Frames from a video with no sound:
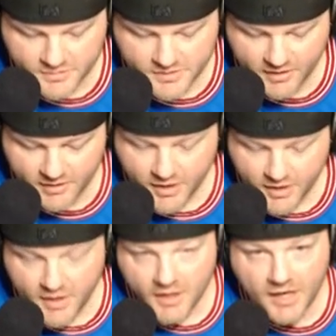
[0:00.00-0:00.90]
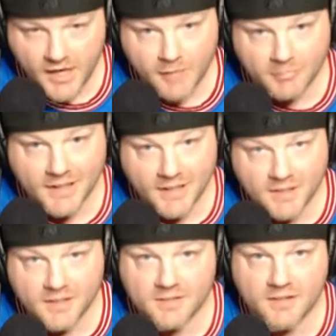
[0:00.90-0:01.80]
So
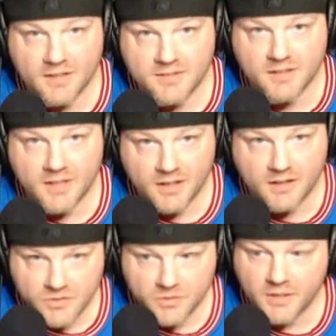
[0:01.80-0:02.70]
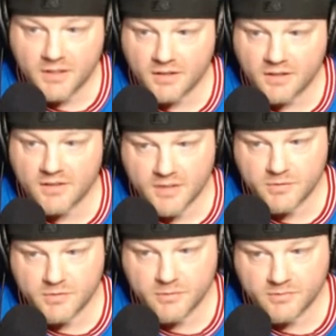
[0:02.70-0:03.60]
let's get into it and let's have
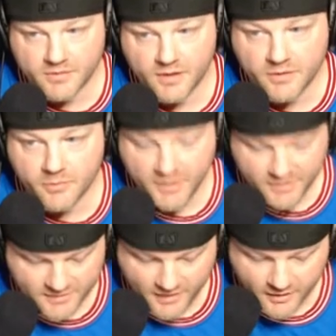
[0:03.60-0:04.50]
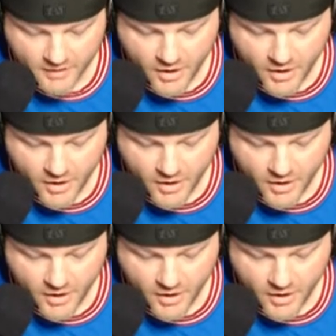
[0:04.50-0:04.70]
some fun. What do you say?